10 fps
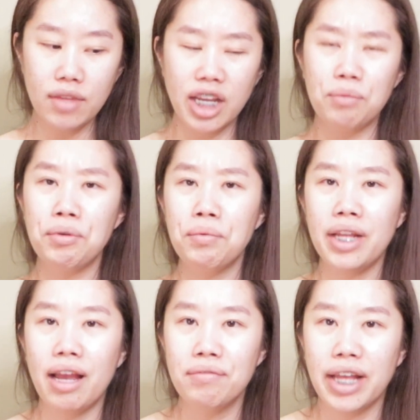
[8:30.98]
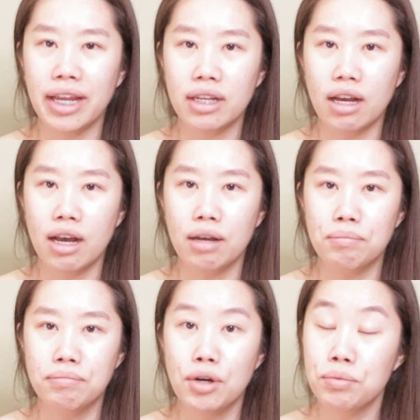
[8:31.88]
and we would have like
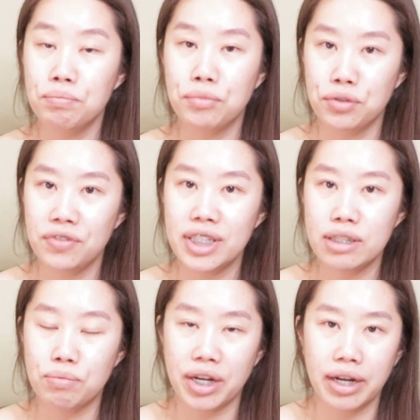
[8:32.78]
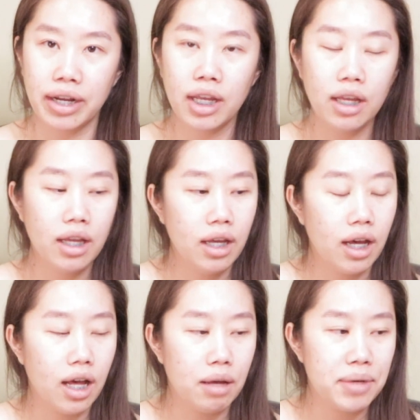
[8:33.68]
Hmong movies where
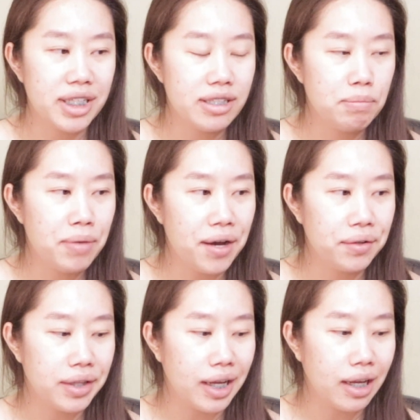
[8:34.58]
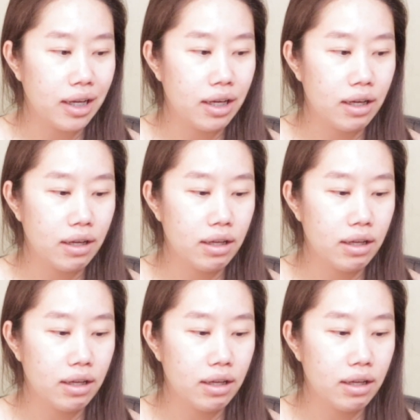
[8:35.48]
it's about like